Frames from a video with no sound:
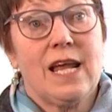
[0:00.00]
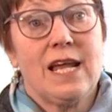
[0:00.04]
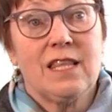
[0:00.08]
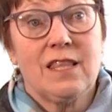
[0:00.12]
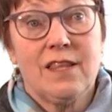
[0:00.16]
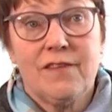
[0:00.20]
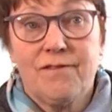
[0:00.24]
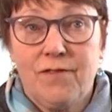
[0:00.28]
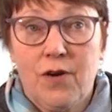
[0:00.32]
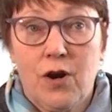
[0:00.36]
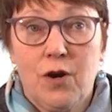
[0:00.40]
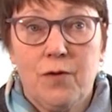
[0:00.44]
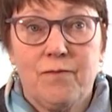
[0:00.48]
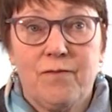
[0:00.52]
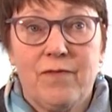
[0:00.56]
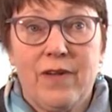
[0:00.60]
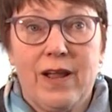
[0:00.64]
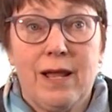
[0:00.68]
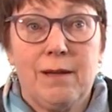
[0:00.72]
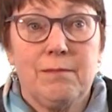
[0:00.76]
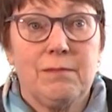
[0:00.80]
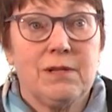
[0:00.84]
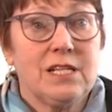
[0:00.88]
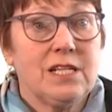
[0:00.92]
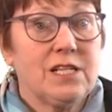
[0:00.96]
and the farm
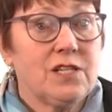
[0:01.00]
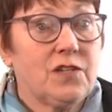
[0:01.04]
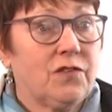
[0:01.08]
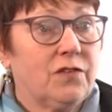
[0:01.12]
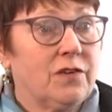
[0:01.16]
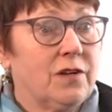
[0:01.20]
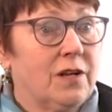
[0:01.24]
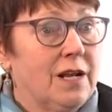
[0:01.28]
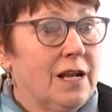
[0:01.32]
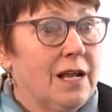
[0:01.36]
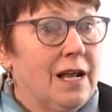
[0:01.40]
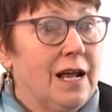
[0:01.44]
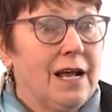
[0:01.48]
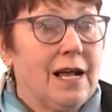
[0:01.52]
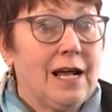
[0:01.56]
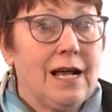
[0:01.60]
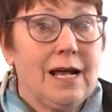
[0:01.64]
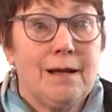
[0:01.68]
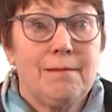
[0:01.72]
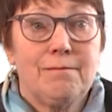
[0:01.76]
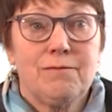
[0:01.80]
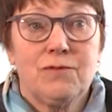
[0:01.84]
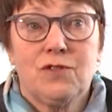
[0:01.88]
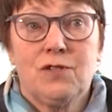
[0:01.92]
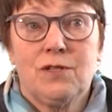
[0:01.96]
families
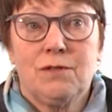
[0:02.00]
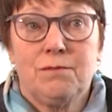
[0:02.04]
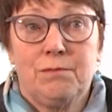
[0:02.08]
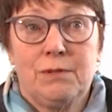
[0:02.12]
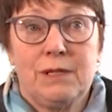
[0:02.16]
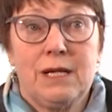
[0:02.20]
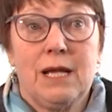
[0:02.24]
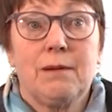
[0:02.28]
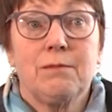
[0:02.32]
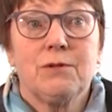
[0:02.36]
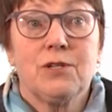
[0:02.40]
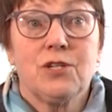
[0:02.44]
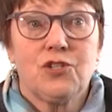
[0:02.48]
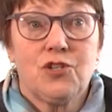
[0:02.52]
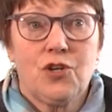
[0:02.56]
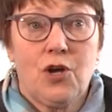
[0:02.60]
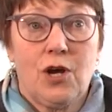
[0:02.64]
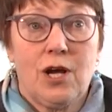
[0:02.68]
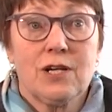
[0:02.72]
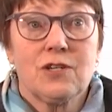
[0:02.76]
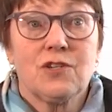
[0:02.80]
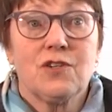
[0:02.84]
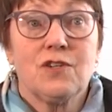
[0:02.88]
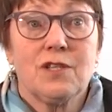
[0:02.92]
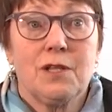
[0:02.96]
to be able to
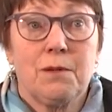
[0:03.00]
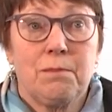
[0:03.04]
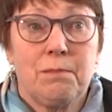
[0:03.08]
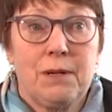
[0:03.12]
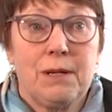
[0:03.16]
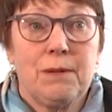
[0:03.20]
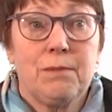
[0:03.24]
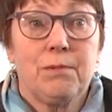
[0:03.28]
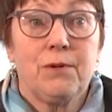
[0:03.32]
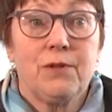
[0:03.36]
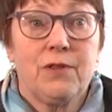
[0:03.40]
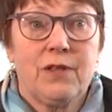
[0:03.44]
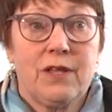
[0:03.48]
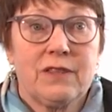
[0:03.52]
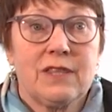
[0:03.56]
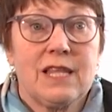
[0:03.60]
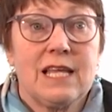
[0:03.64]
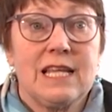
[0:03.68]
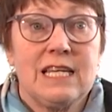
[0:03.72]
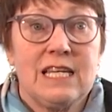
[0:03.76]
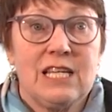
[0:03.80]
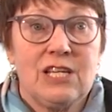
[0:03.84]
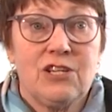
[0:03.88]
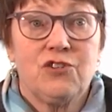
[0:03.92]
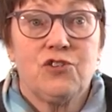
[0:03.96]
talk to the people that
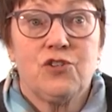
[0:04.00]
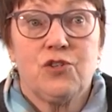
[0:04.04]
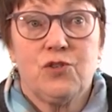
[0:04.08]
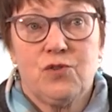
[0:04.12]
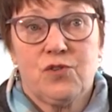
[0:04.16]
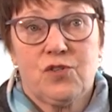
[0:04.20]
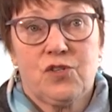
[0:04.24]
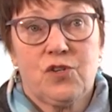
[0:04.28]
they need to.